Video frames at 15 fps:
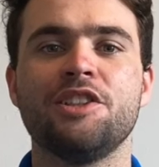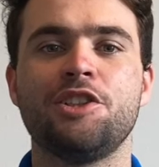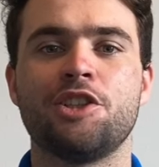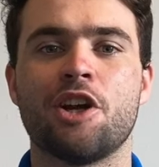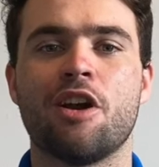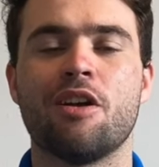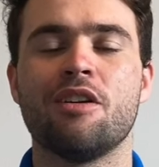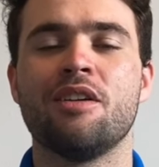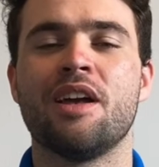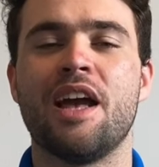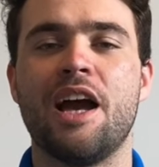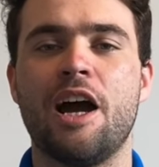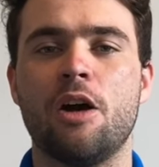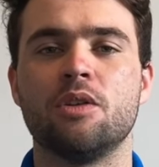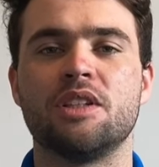a chart
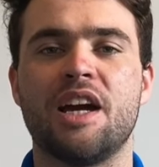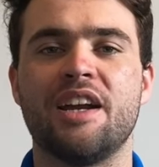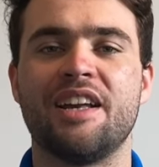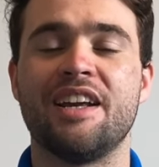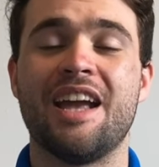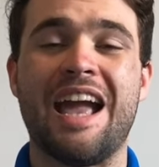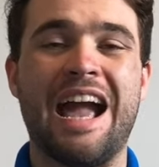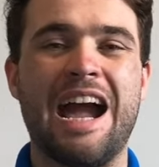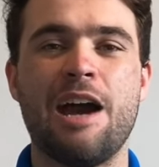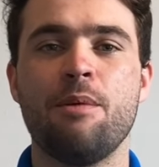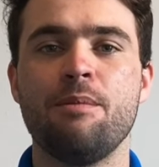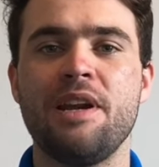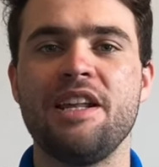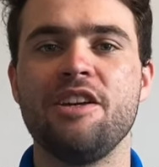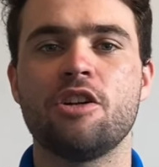outlining how
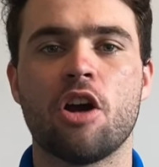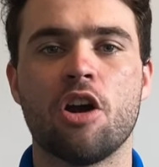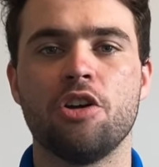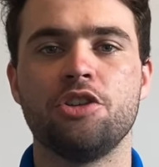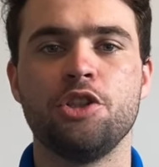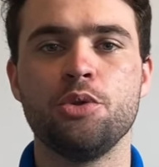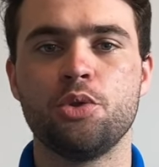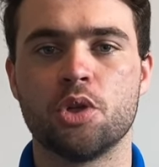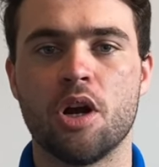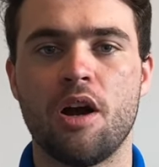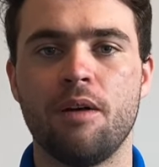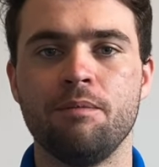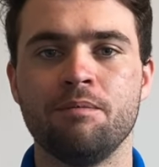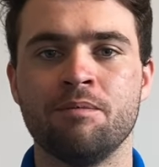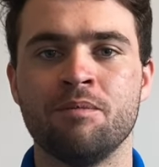many cards you
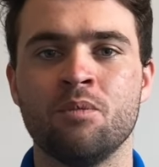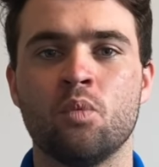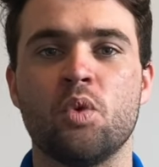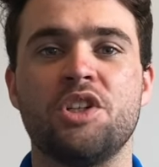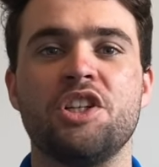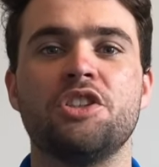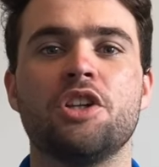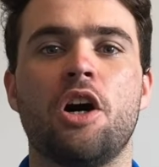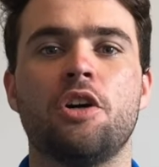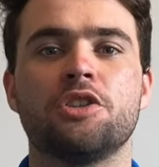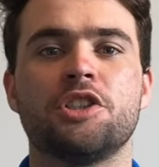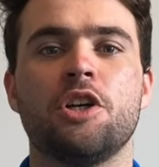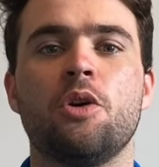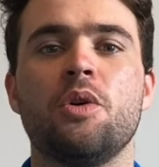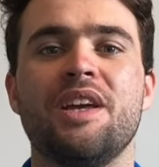draw, which is
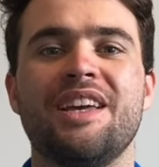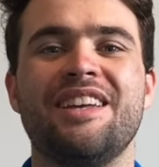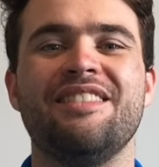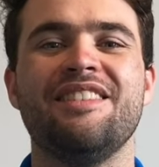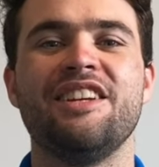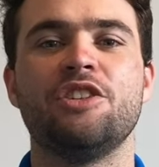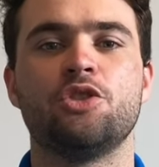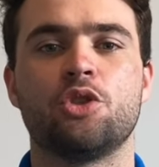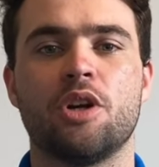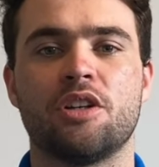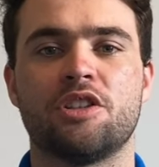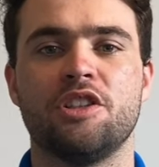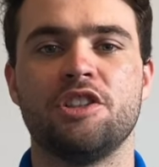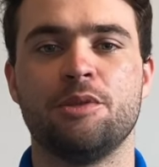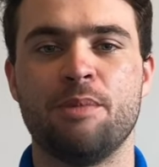also in the
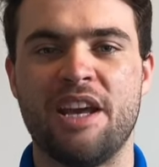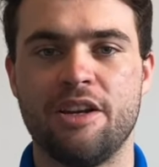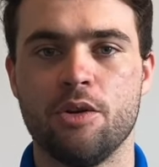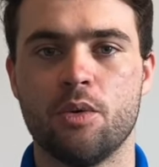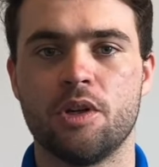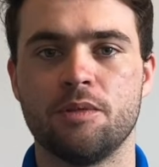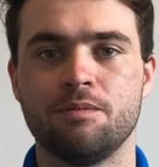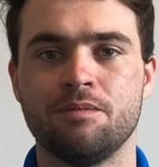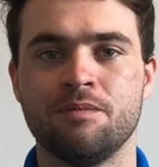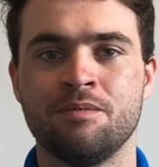instructions manual.